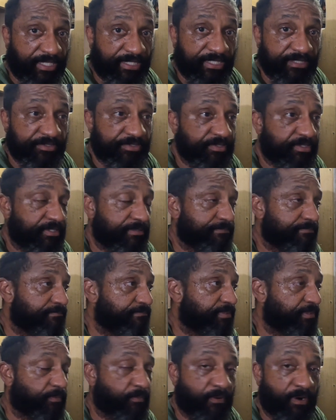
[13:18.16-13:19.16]
I guess you could
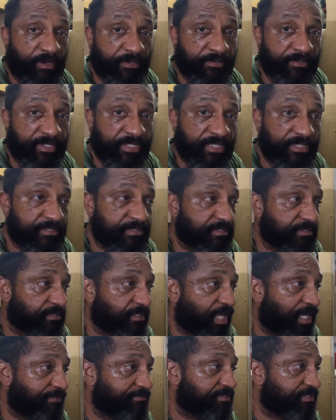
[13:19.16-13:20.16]
put water in it and your
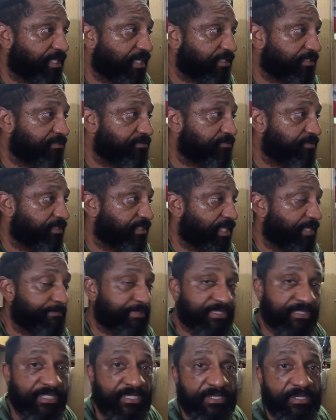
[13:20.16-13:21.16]
livestock could drink out.
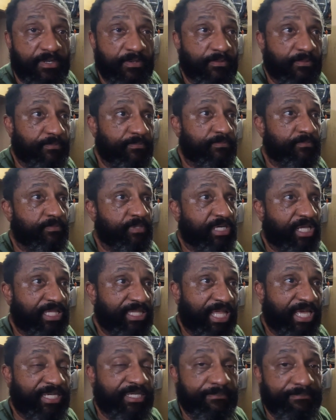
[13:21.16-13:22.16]
But what I
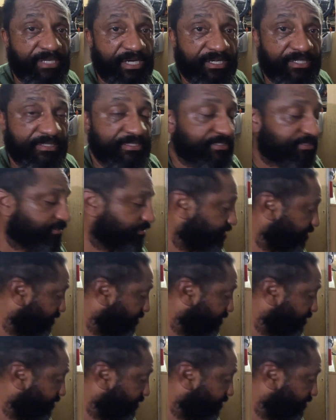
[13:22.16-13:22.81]
like about it is